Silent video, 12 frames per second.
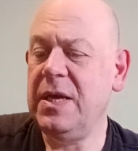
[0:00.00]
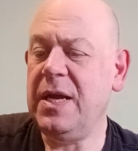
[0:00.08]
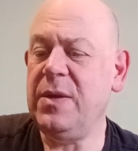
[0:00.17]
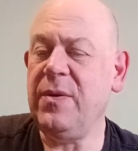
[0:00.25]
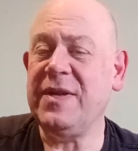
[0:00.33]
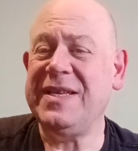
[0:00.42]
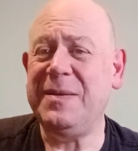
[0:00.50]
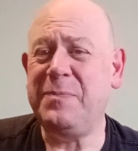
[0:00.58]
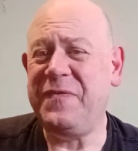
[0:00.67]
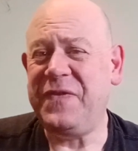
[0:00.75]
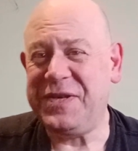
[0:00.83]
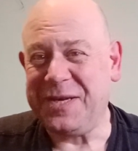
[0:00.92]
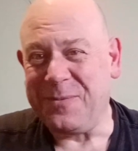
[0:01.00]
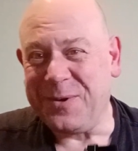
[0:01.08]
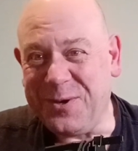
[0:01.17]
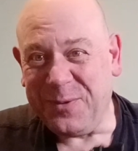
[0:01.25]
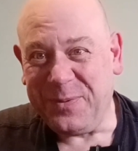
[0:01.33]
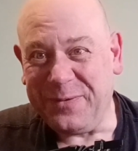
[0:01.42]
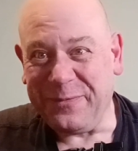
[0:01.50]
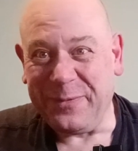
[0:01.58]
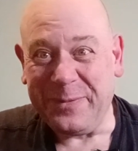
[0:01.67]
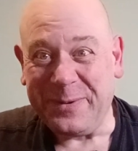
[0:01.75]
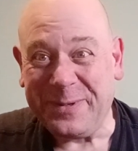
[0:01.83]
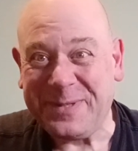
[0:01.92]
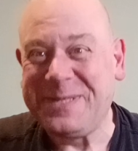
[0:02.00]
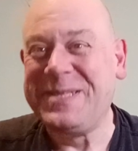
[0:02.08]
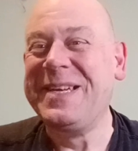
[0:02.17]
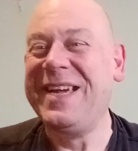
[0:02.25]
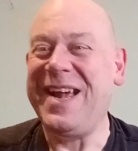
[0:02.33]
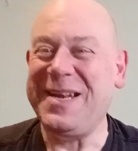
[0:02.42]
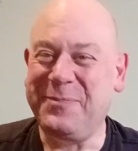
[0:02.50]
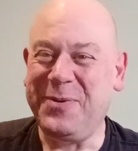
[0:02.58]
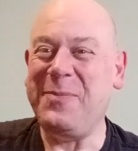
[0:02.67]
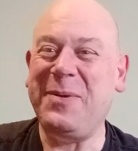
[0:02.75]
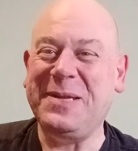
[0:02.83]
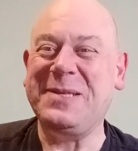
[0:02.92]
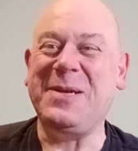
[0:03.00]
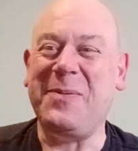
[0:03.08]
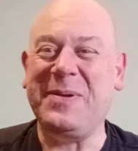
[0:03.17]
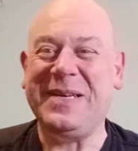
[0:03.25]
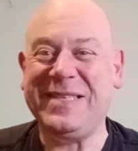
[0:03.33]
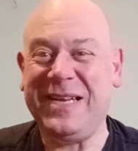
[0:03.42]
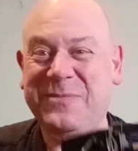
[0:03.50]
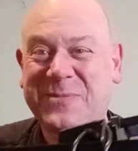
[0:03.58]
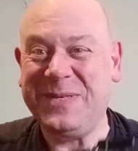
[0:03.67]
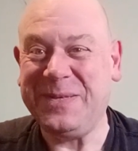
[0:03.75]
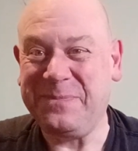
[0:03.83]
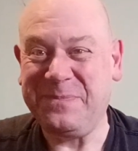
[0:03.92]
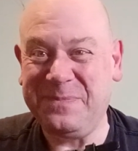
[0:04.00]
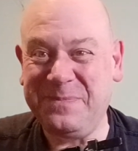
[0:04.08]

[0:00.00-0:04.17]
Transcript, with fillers: Anyway, I did fish out a couple of remotes and I put one on the top and I said, would you,